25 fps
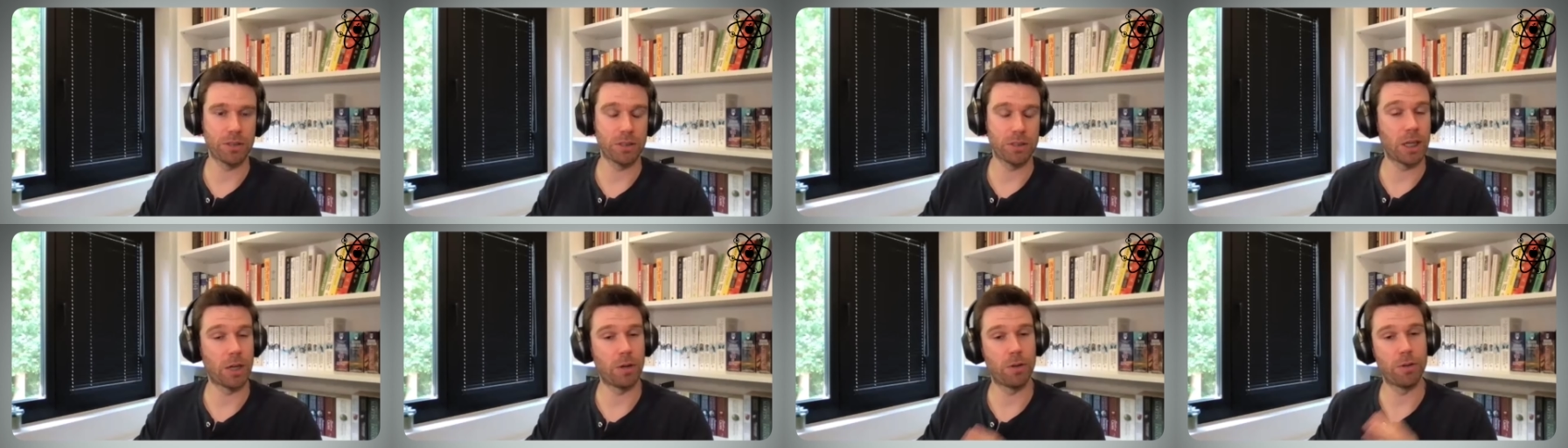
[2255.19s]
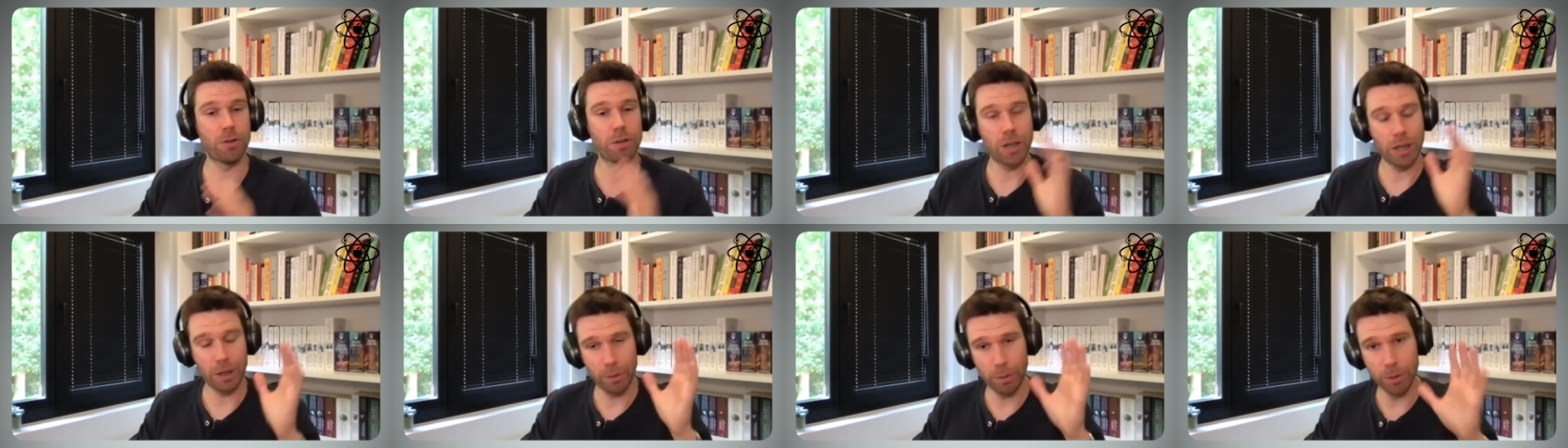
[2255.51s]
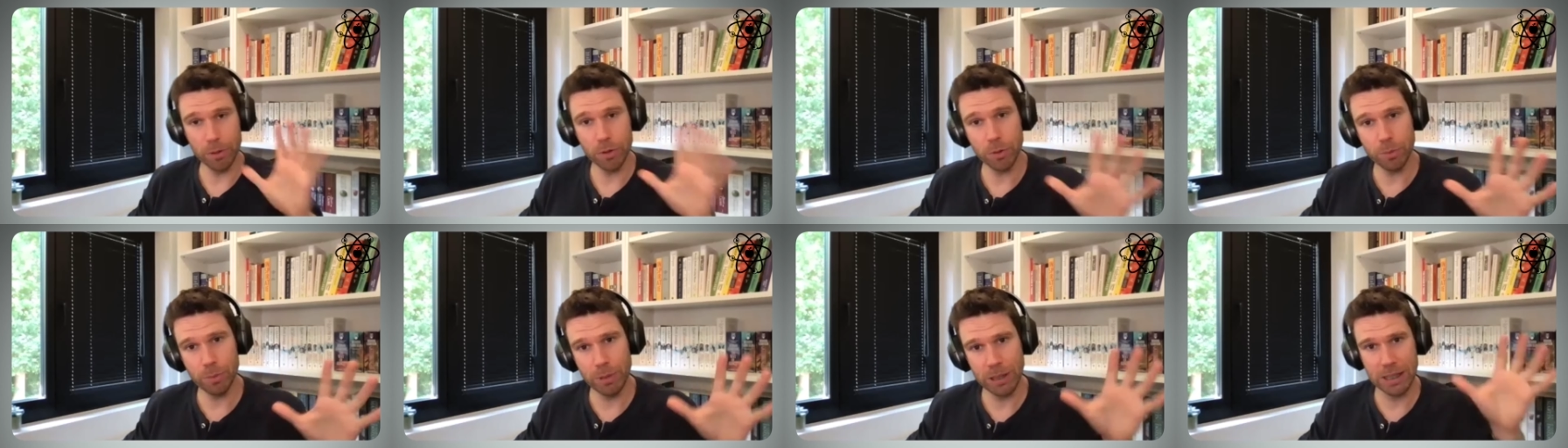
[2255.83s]
Now, I
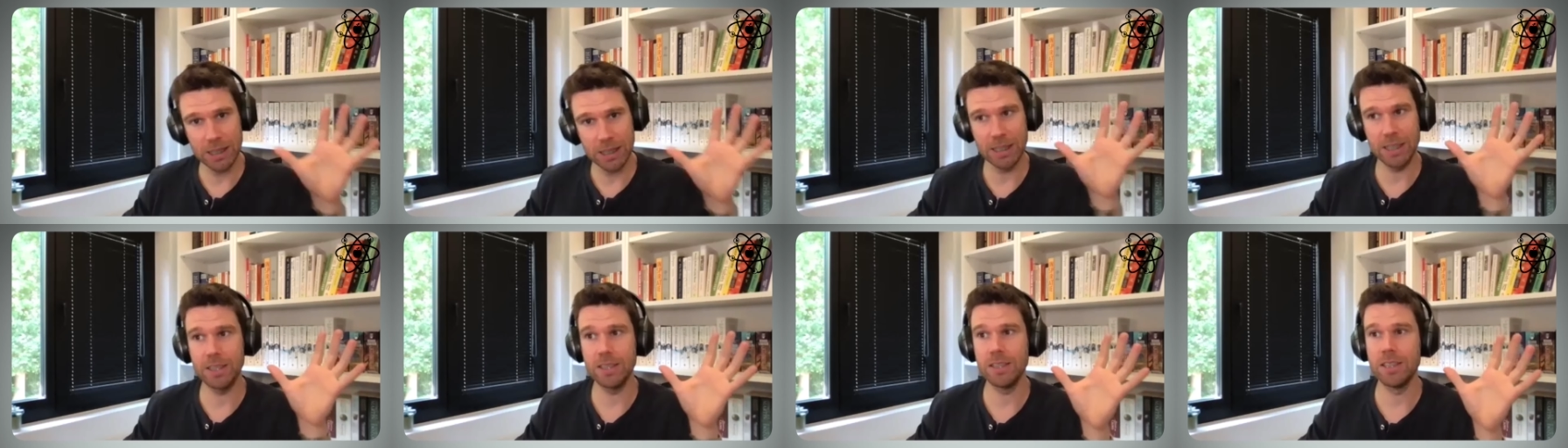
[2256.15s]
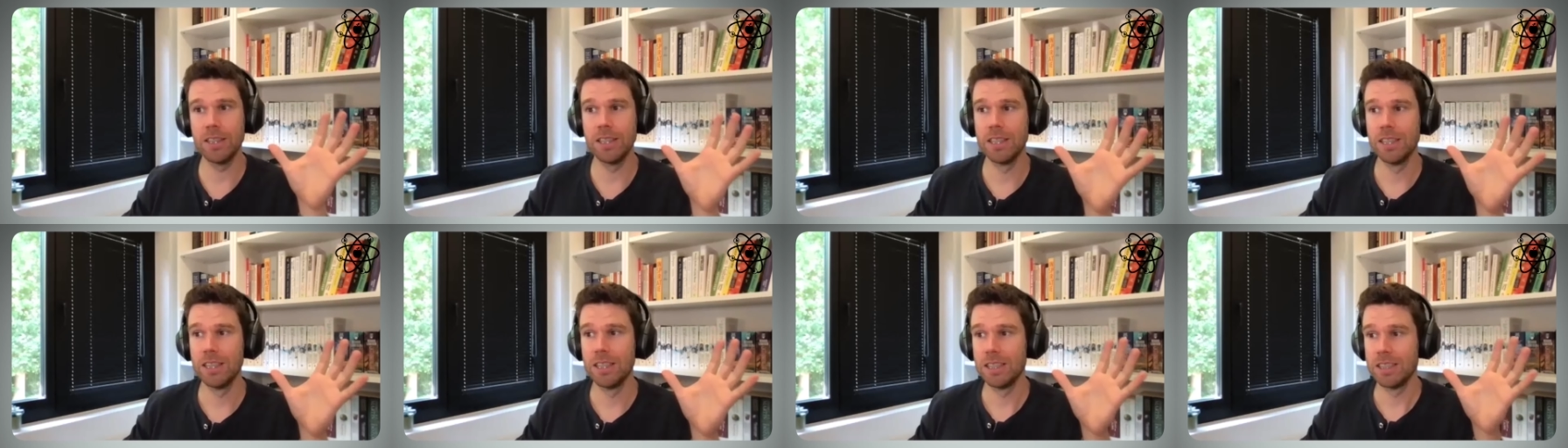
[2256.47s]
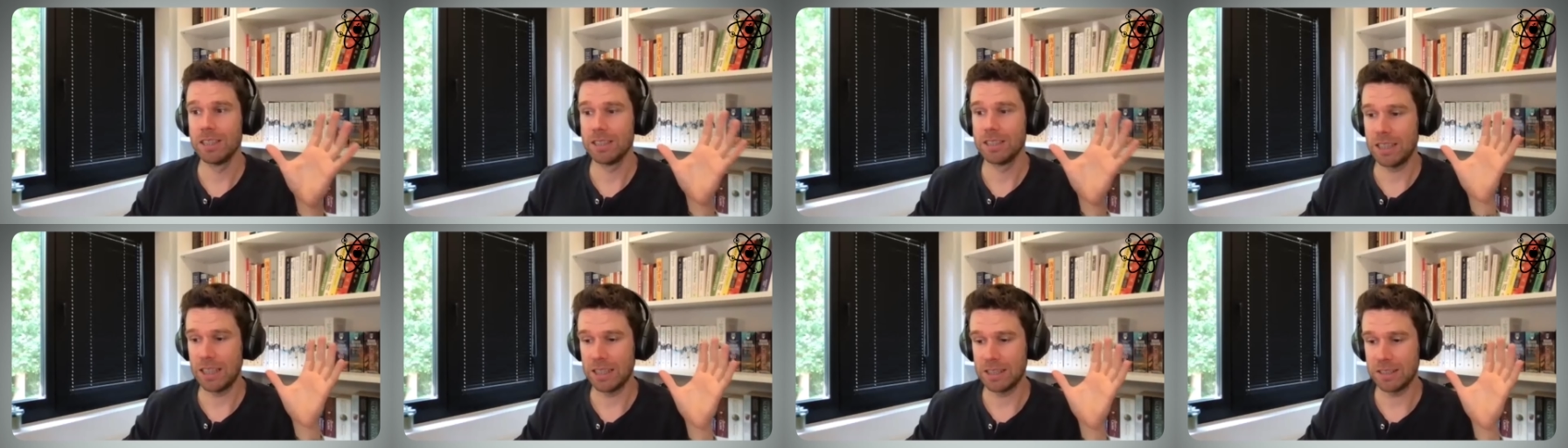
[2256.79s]
want to be clear,
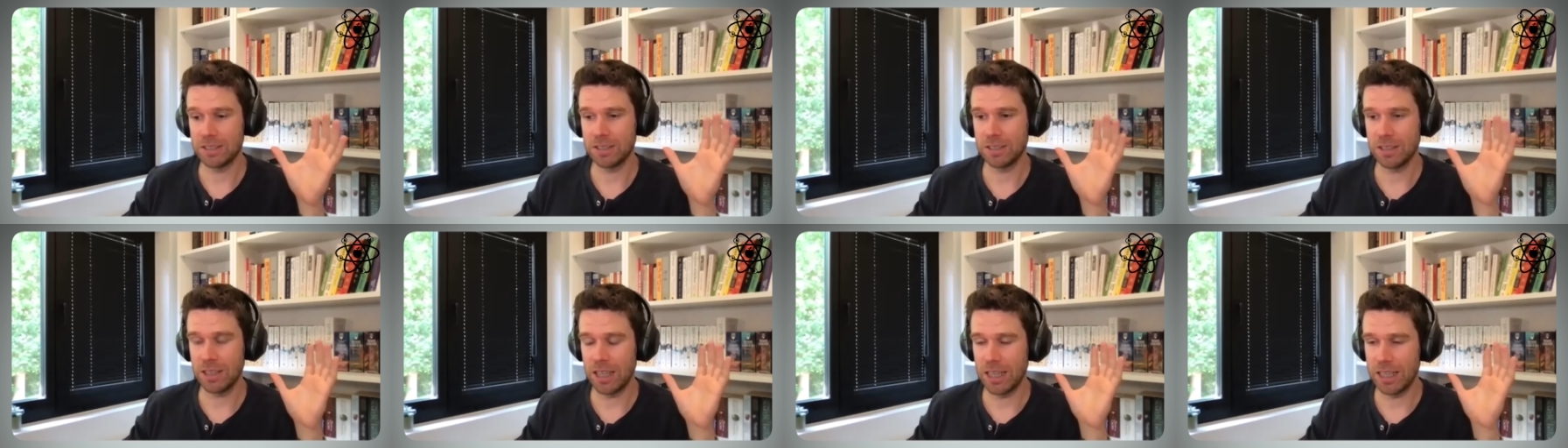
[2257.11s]
that's